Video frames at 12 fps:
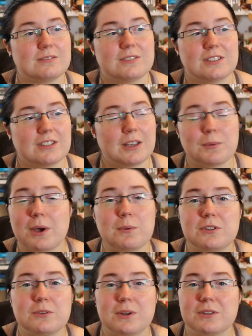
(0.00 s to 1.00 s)
like, why
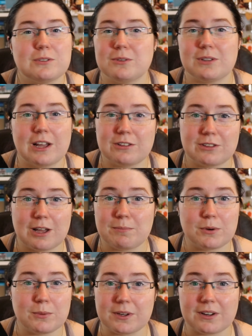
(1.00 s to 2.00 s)
would you want to do that to that
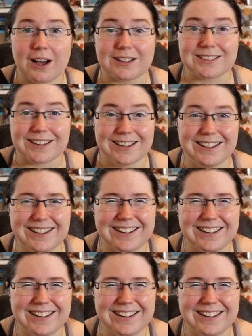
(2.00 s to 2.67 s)
poor wee lassie?